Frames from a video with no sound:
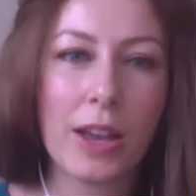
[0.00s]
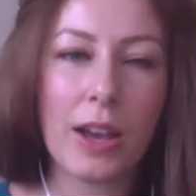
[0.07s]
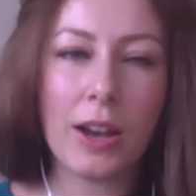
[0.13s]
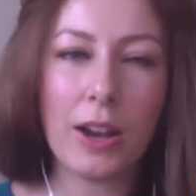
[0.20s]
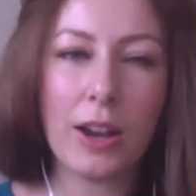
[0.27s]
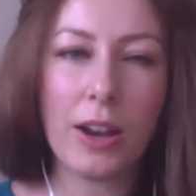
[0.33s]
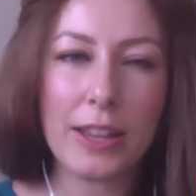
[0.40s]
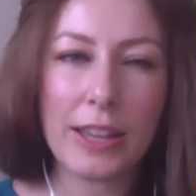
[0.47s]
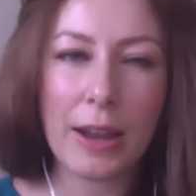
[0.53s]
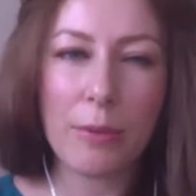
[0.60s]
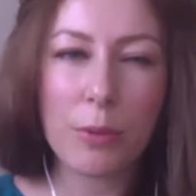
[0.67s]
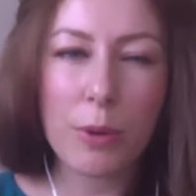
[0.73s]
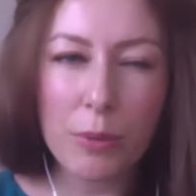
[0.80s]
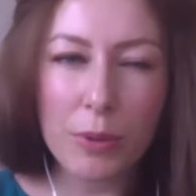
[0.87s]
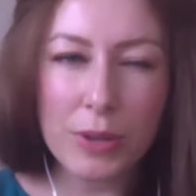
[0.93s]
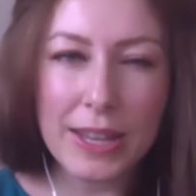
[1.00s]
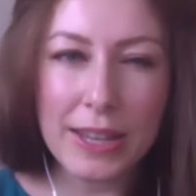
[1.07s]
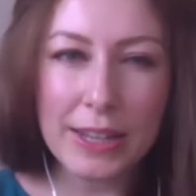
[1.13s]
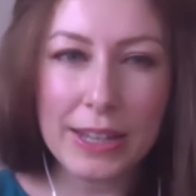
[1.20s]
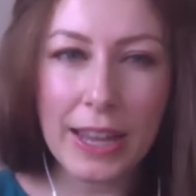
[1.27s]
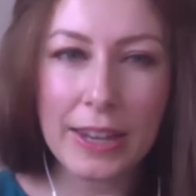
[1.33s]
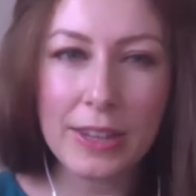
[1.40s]
ah, oh, yeah, what was that
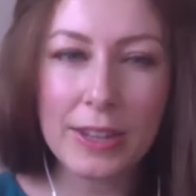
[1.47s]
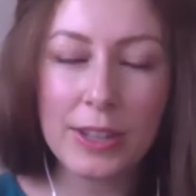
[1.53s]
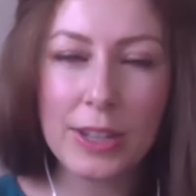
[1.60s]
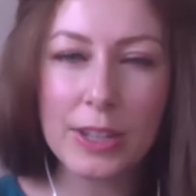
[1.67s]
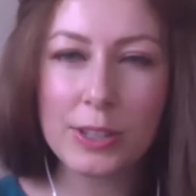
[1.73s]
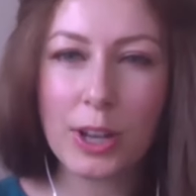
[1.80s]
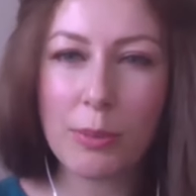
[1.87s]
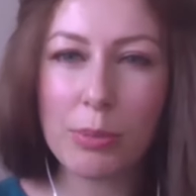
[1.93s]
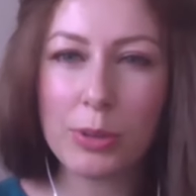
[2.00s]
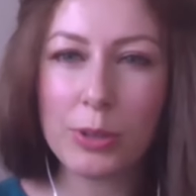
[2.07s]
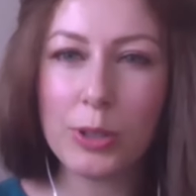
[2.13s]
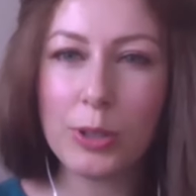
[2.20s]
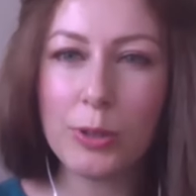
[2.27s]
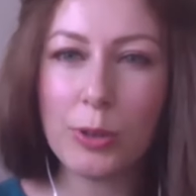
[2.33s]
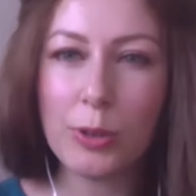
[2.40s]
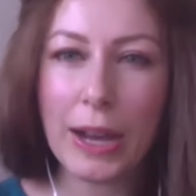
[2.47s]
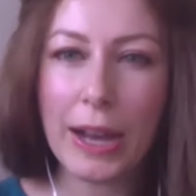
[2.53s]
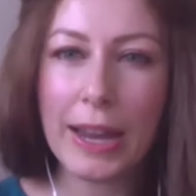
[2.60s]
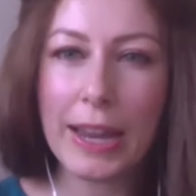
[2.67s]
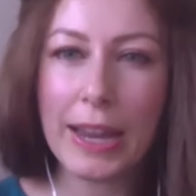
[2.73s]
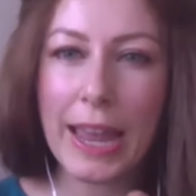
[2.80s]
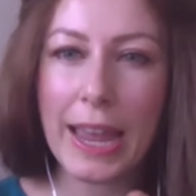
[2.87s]
again? W
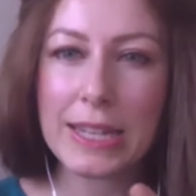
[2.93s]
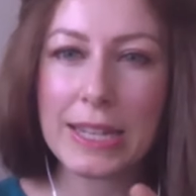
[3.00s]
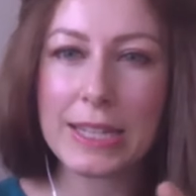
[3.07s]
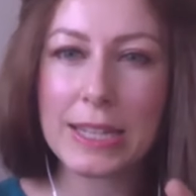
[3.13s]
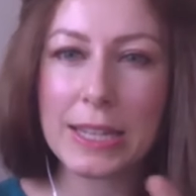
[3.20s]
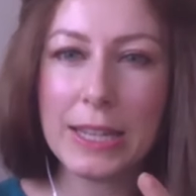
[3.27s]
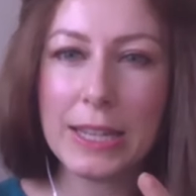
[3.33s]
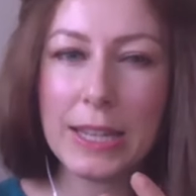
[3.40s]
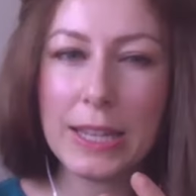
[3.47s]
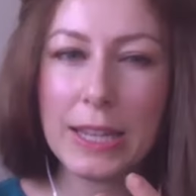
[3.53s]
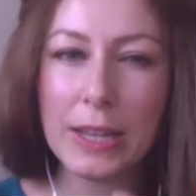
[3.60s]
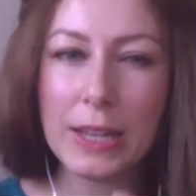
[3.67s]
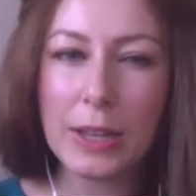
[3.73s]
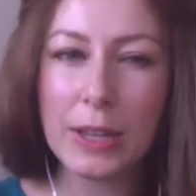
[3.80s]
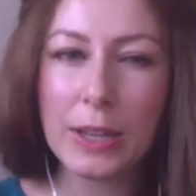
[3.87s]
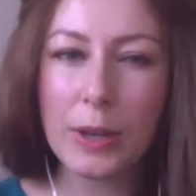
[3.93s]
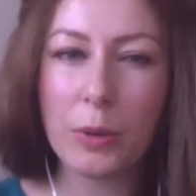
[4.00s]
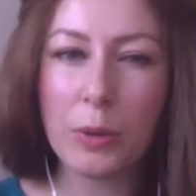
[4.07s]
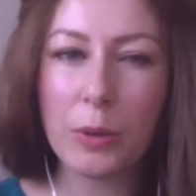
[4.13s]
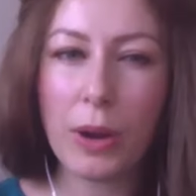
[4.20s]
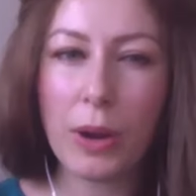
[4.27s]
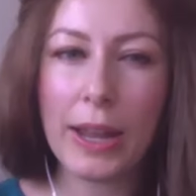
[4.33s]
I S E,
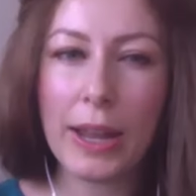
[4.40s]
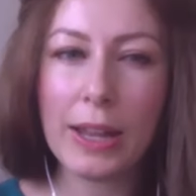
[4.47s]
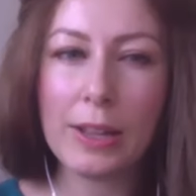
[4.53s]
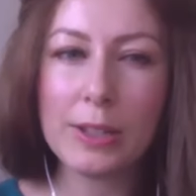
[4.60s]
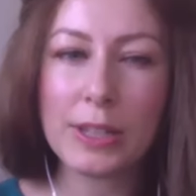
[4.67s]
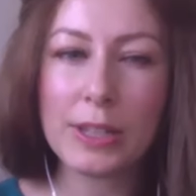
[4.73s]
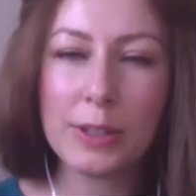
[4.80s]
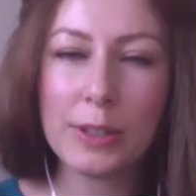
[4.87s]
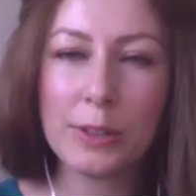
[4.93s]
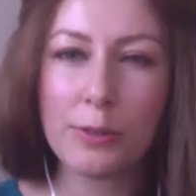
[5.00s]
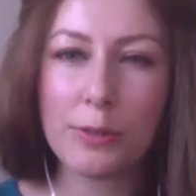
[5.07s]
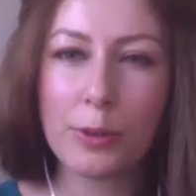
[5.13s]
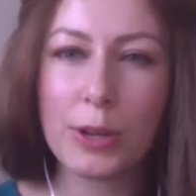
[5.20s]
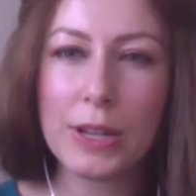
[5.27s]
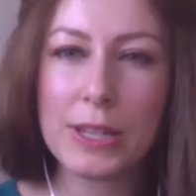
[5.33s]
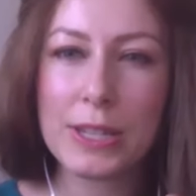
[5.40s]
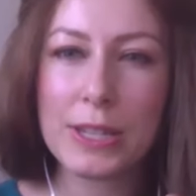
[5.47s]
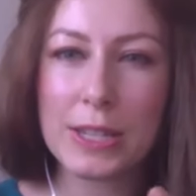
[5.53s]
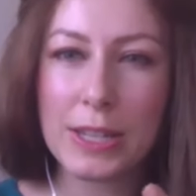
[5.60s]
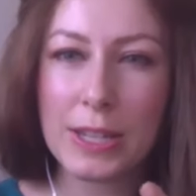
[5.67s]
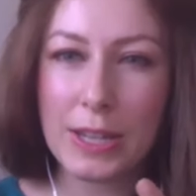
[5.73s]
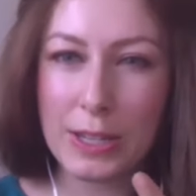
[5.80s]
wild inner
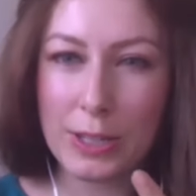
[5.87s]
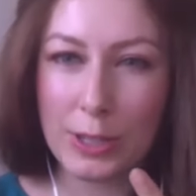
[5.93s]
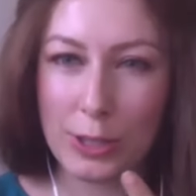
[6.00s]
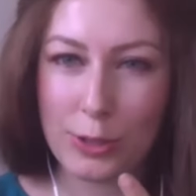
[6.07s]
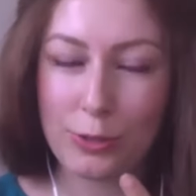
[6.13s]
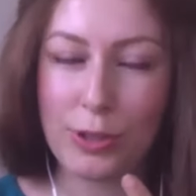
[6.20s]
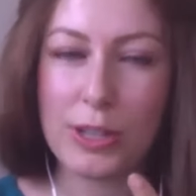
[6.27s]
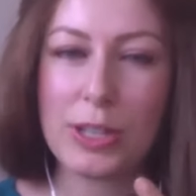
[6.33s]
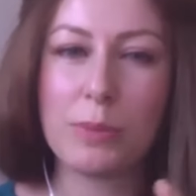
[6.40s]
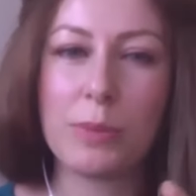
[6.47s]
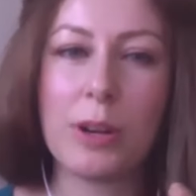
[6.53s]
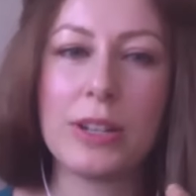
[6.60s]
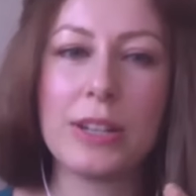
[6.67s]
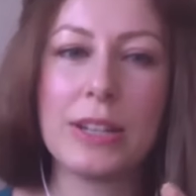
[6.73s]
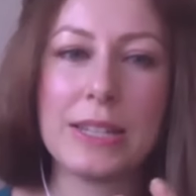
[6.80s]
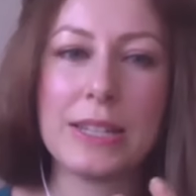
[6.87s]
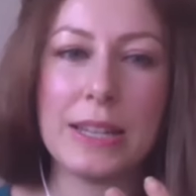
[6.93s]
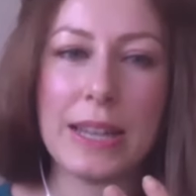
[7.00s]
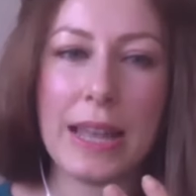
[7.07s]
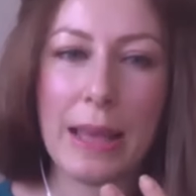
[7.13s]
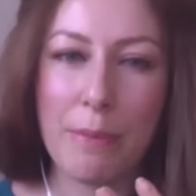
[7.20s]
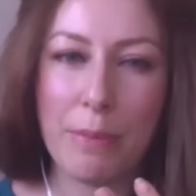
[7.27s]
voice, street smartness,
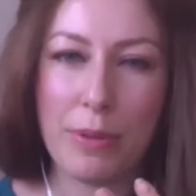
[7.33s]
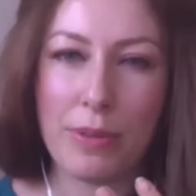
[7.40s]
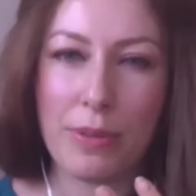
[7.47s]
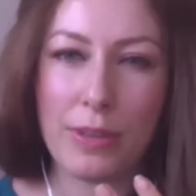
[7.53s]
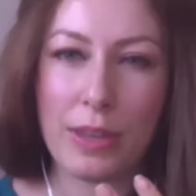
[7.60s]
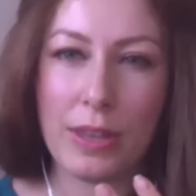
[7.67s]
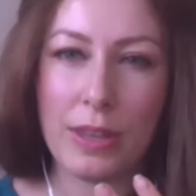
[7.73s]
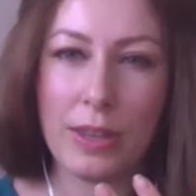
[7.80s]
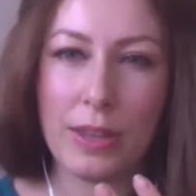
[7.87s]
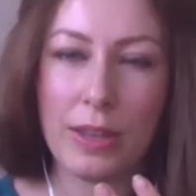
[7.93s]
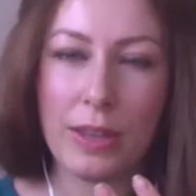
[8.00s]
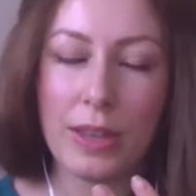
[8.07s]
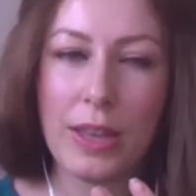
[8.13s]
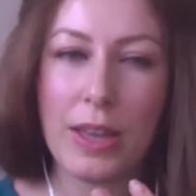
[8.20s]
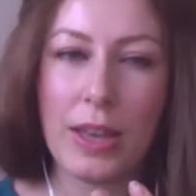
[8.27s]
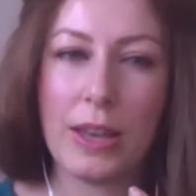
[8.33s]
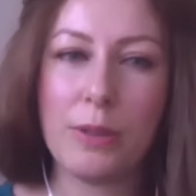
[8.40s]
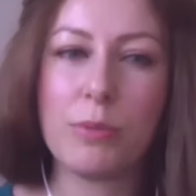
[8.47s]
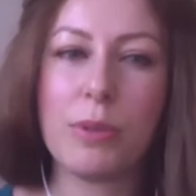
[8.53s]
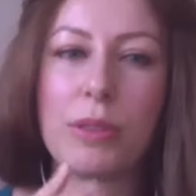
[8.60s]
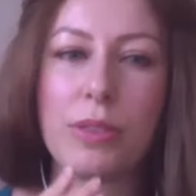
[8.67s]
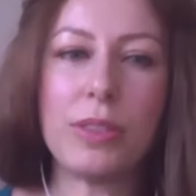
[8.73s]
and empathy. And
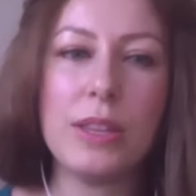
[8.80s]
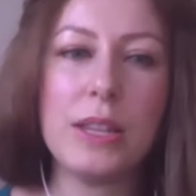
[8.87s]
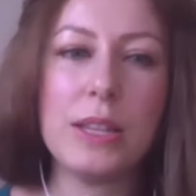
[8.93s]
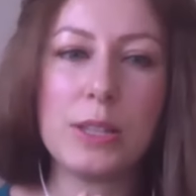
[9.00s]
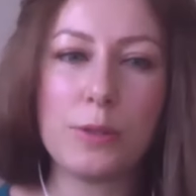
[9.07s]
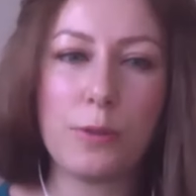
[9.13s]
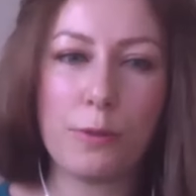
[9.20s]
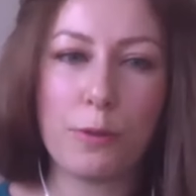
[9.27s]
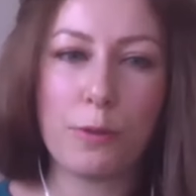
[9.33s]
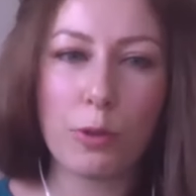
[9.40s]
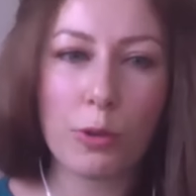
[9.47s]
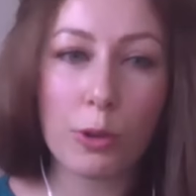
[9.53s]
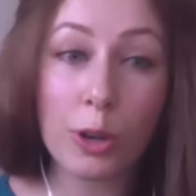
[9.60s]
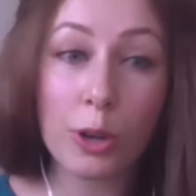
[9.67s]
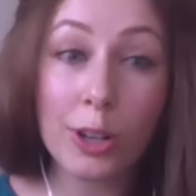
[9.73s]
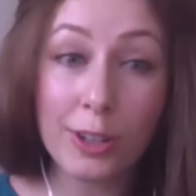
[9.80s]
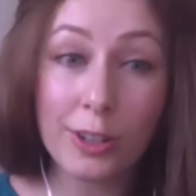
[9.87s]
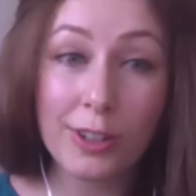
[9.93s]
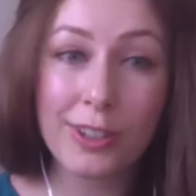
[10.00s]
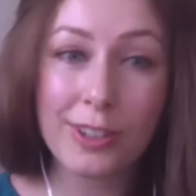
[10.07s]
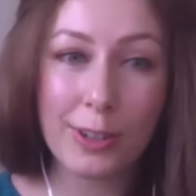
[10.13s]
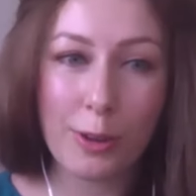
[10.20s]
with these four,
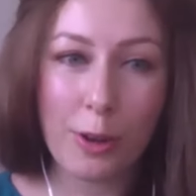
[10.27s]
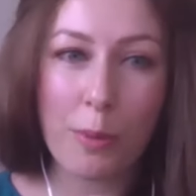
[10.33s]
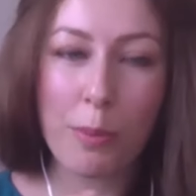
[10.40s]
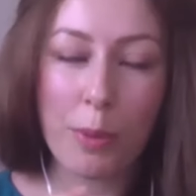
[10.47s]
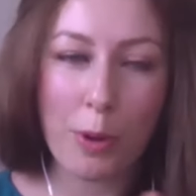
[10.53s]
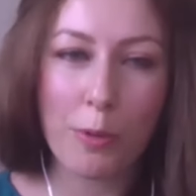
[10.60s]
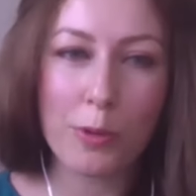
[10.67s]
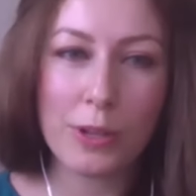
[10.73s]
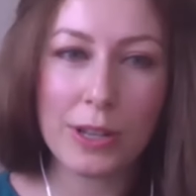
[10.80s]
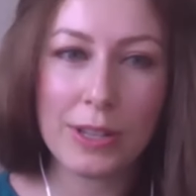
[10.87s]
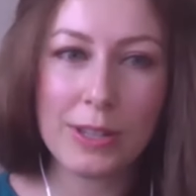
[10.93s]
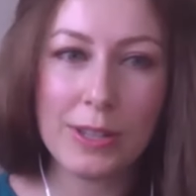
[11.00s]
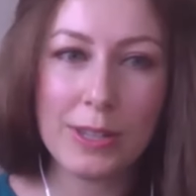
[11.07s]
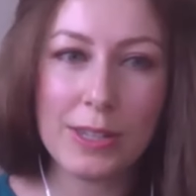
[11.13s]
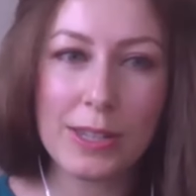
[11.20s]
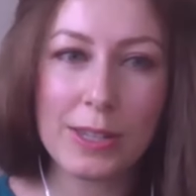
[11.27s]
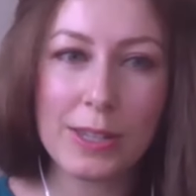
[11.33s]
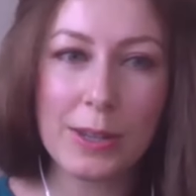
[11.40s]
components.